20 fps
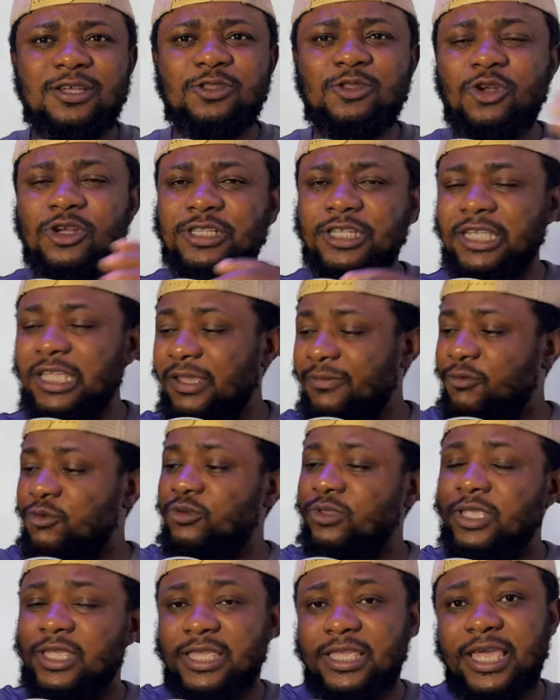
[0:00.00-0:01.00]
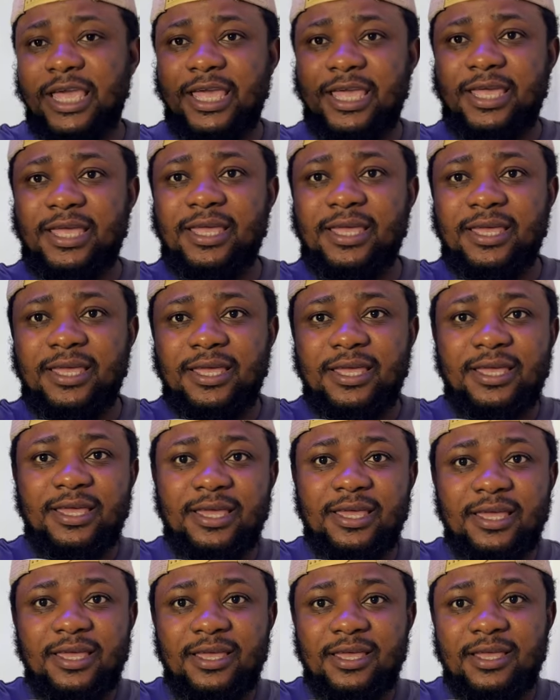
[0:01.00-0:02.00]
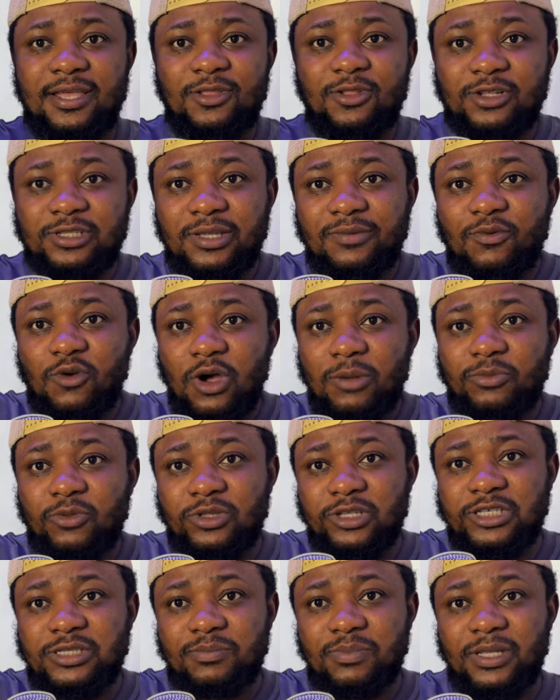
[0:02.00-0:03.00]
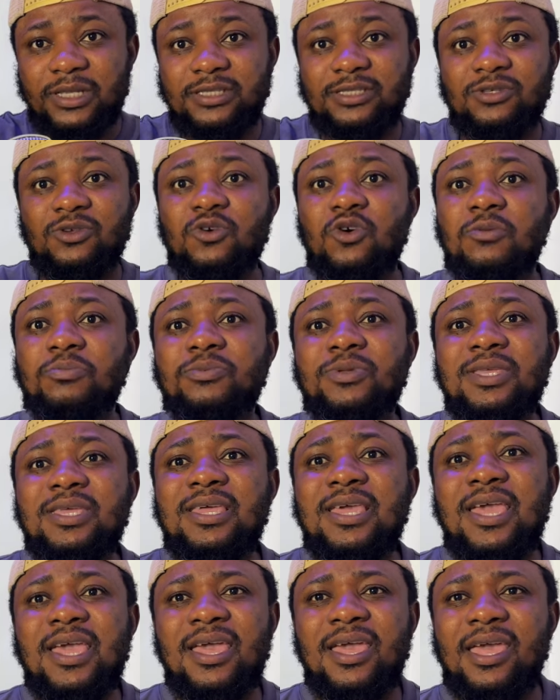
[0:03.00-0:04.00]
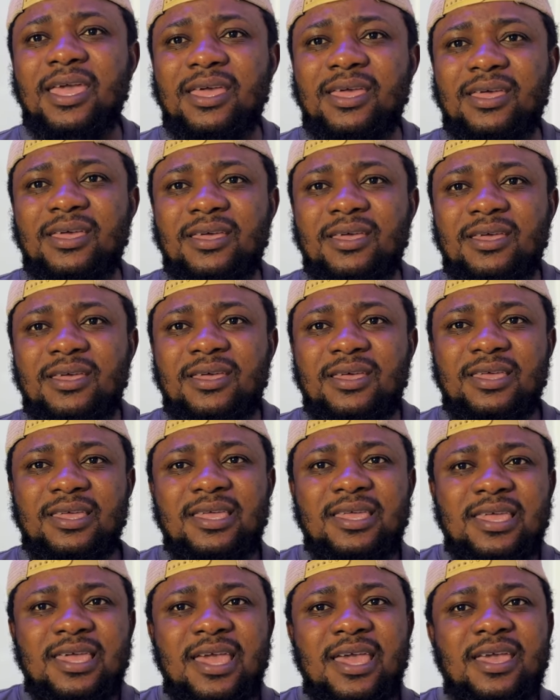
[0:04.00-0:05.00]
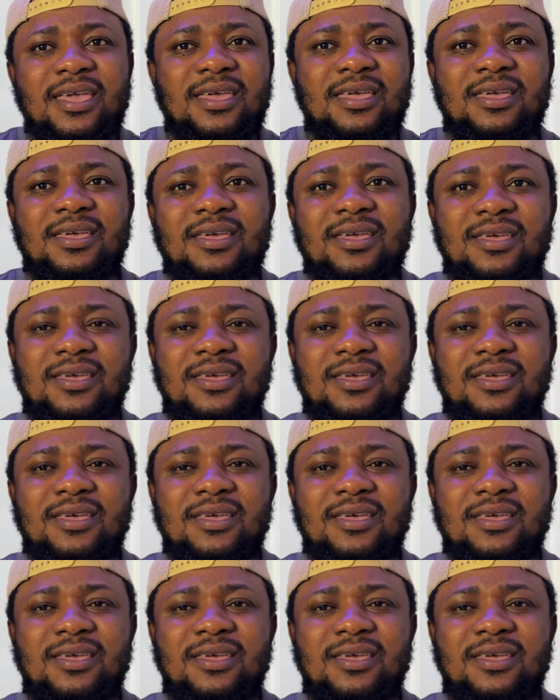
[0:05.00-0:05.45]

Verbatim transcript: Not even here, not even up to this place, up here, here.